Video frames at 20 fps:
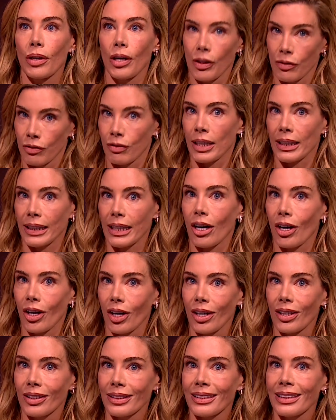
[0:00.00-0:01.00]
really
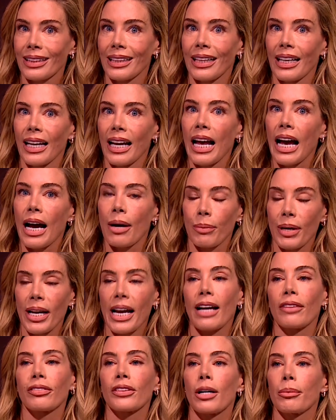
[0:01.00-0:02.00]
hard, and we
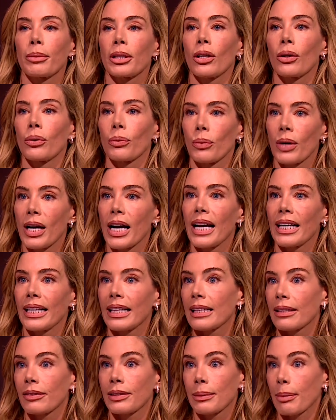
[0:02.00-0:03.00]
have come a long way,
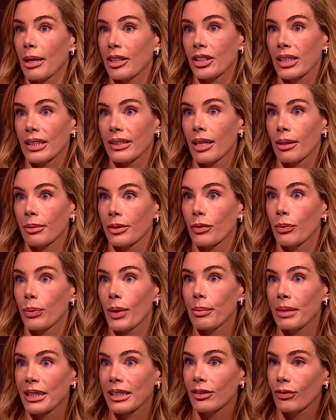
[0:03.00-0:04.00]
especially in terms of
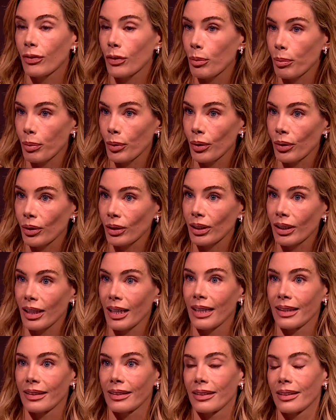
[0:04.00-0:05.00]
women's football,
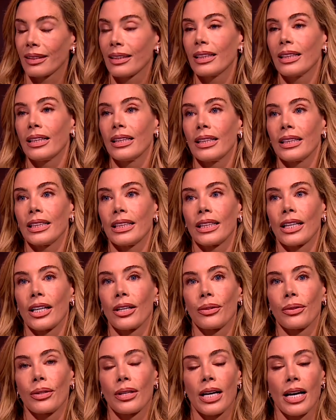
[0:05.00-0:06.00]
and you
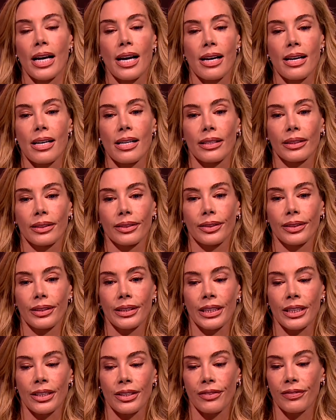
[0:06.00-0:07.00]
know,
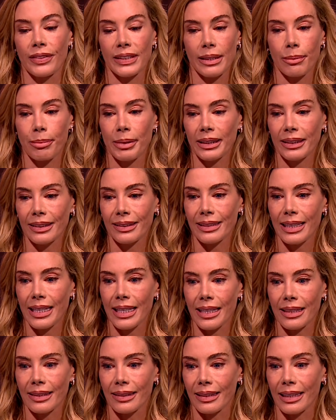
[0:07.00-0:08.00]
the
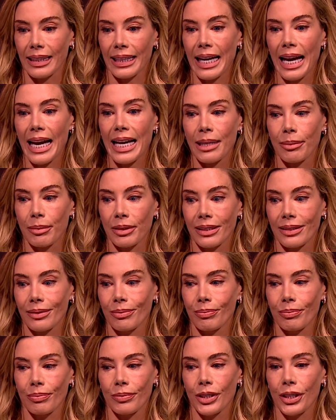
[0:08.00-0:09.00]
visibility and the game has
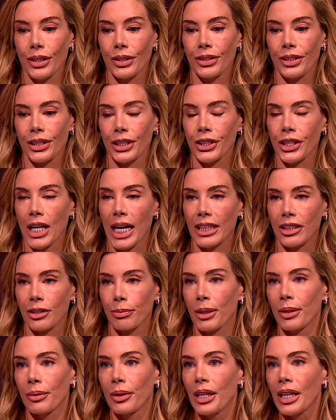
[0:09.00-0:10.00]
hugely changed.
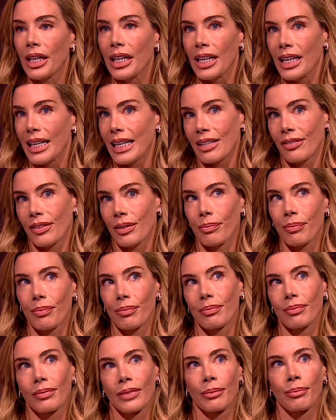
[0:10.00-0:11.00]
But even
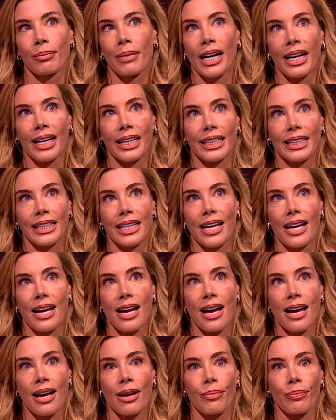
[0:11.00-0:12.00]
my
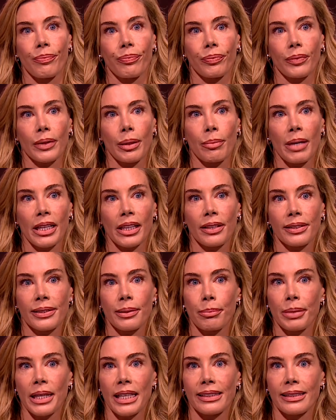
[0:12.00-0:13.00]

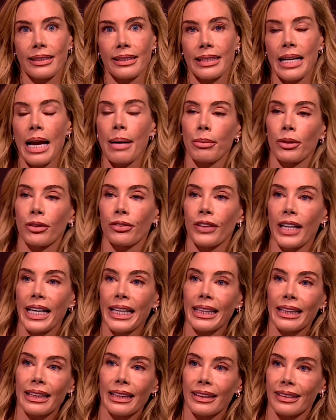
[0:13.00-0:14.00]
cousin plays netball for
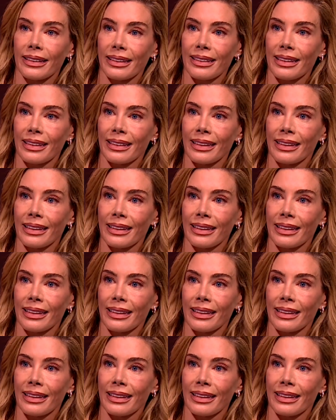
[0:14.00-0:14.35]
England,